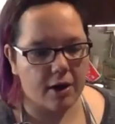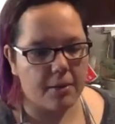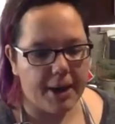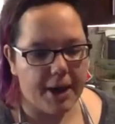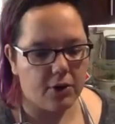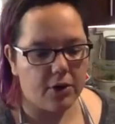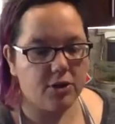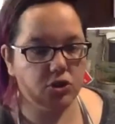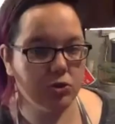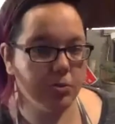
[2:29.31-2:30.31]
about a
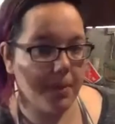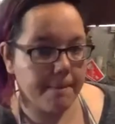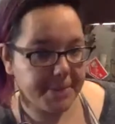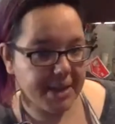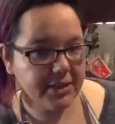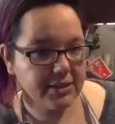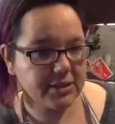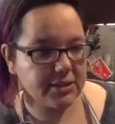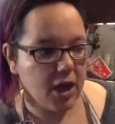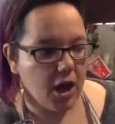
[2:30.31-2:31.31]
soup base,